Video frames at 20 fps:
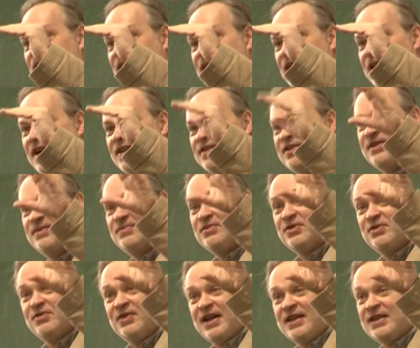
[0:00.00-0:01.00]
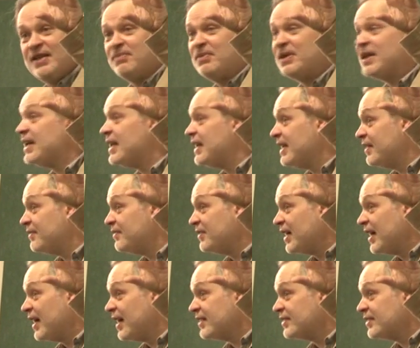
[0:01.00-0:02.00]
and ask them to write the beginning of
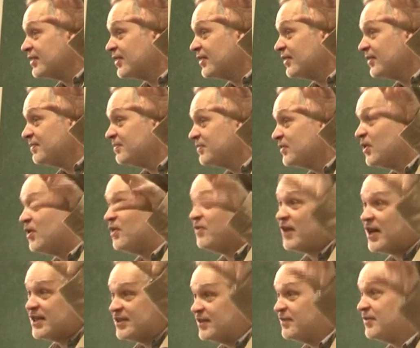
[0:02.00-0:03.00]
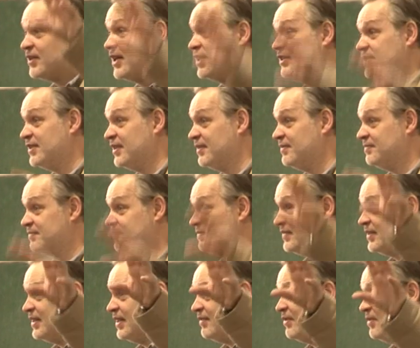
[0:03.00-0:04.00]
the article, or vice versa.
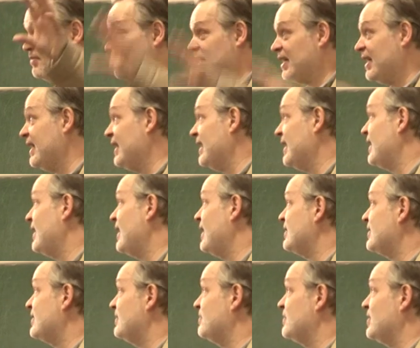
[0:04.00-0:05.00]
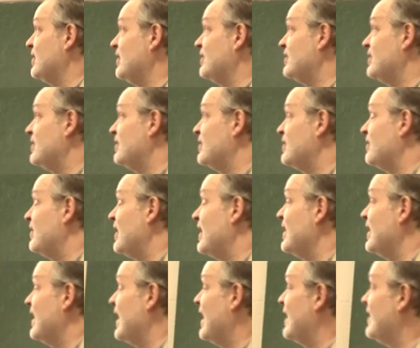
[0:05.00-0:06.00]
Give them beginning and ask them to
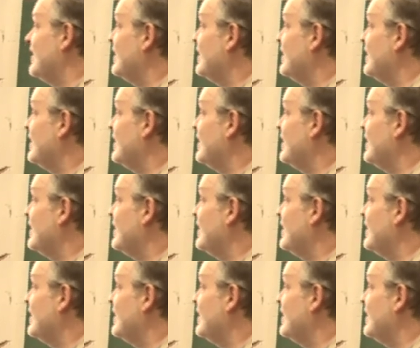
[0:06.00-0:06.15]
write the